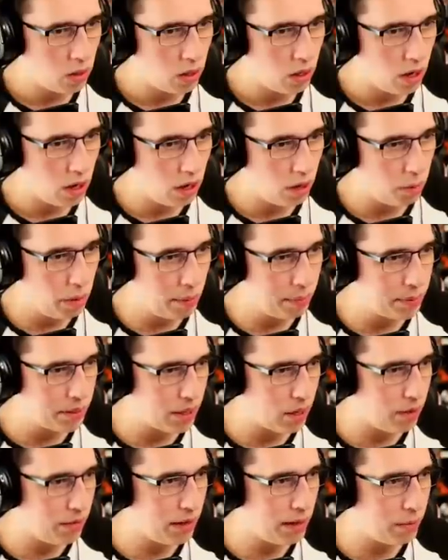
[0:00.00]
All weapons
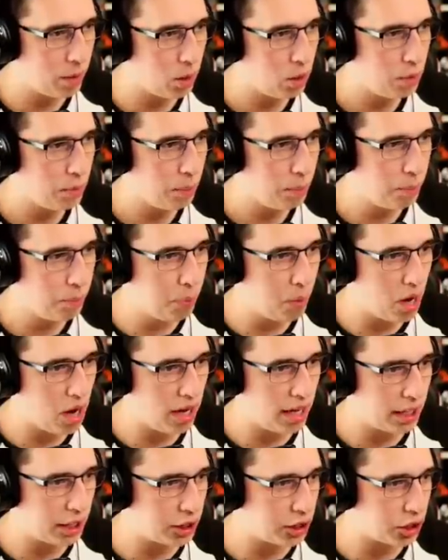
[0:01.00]
out of ammo.
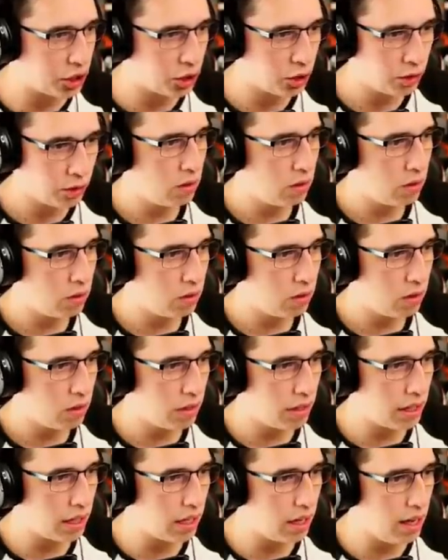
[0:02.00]
Bollocks!
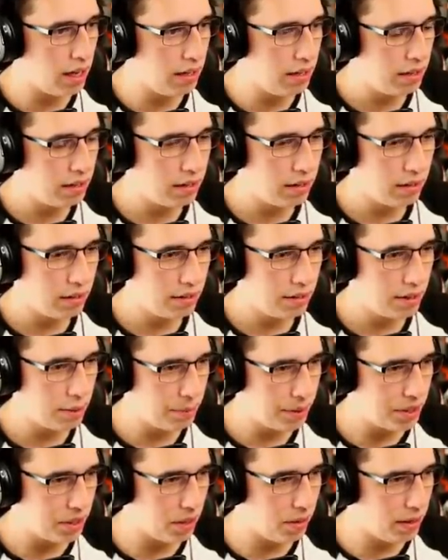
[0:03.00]
With a gun? Did we
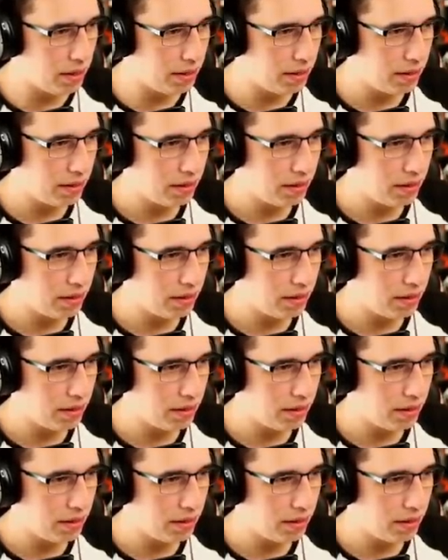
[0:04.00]
do it?